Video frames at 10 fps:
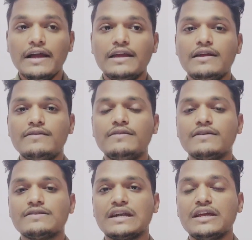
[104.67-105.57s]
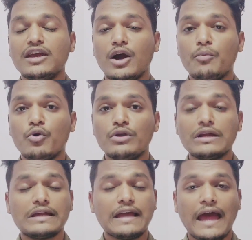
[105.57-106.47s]
is the study about
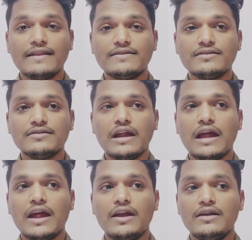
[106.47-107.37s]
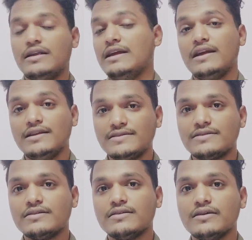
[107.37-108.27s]
cancer and
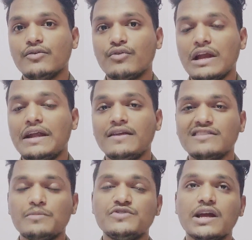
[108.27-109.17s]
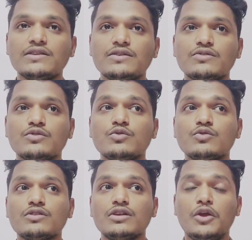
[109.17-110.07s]
its relating subjects.
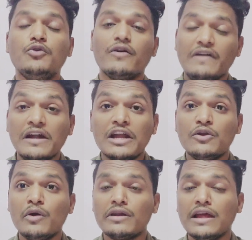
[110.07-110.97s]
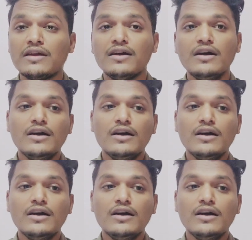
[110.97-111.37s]
So you definitely know, like,